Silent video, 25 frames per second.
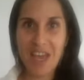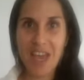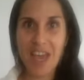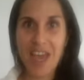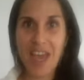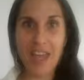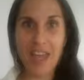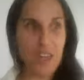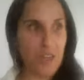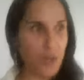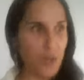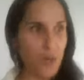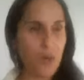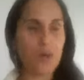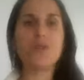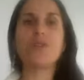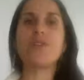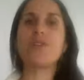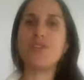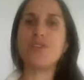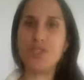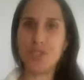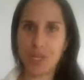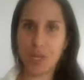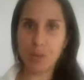and you go to
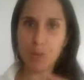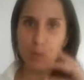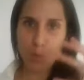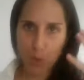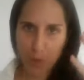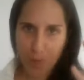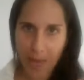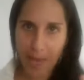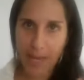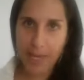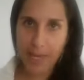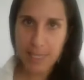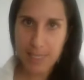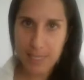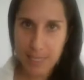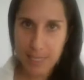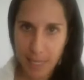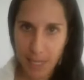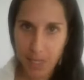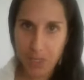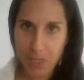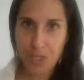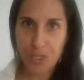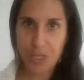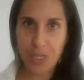the gym with that
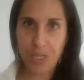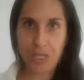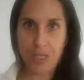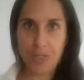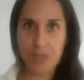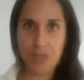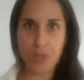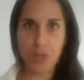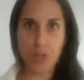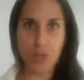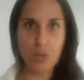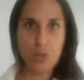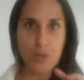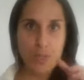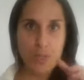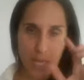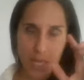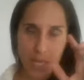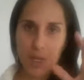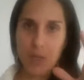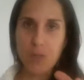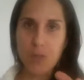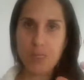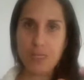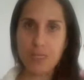intention. So you
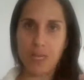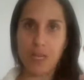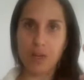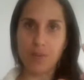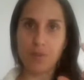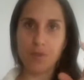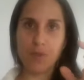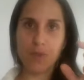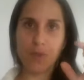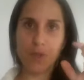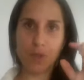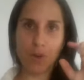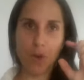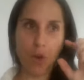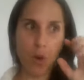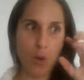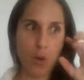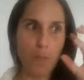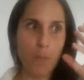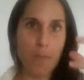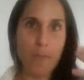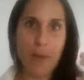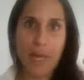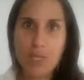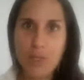take yourself to your own
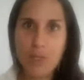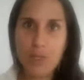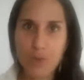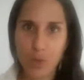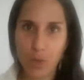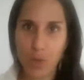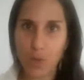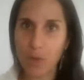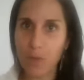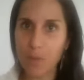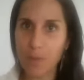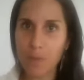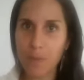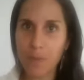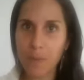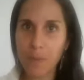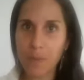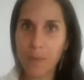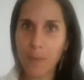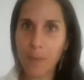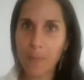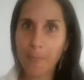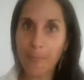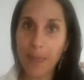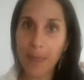mental
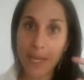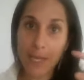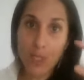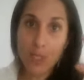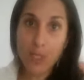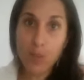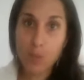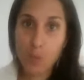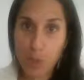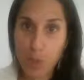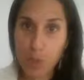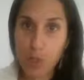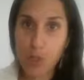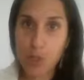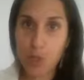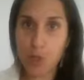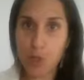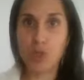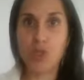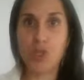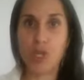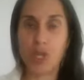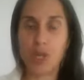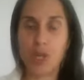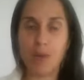and
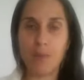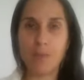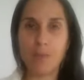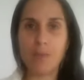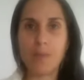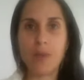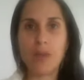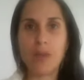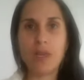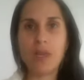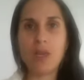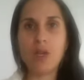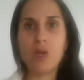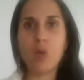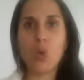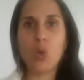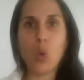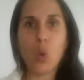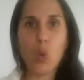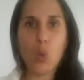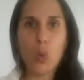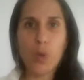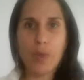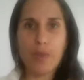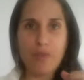spiritual gym
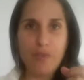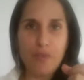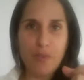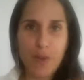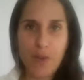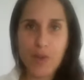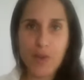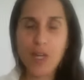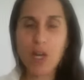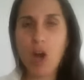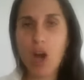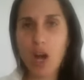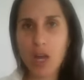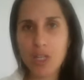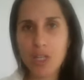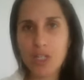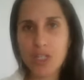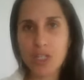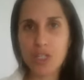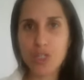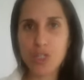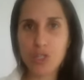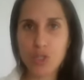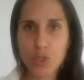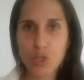with a very
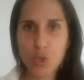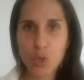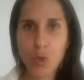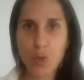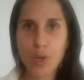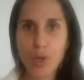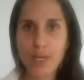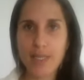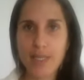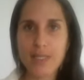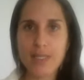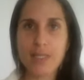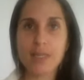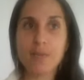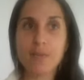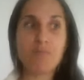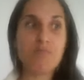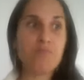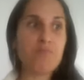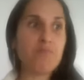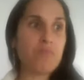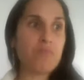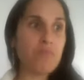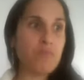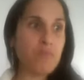conscious choice.
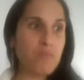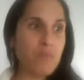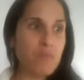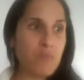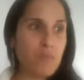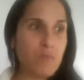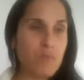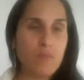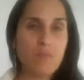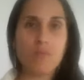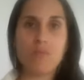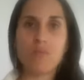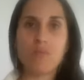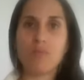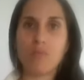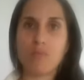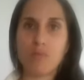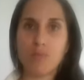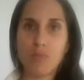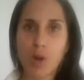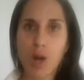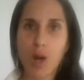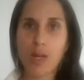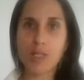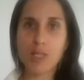
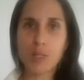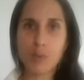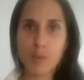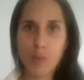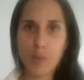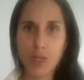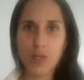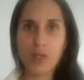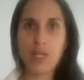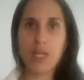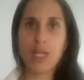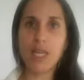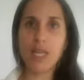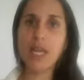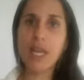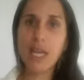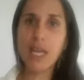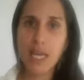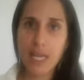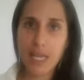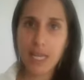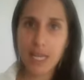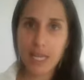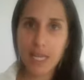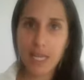Prosperity
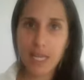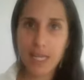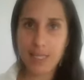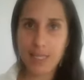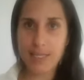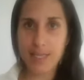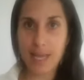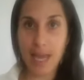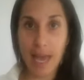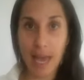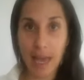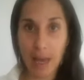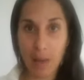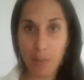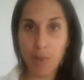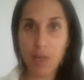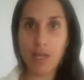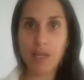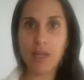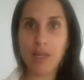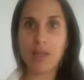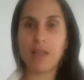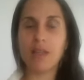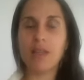is a habit.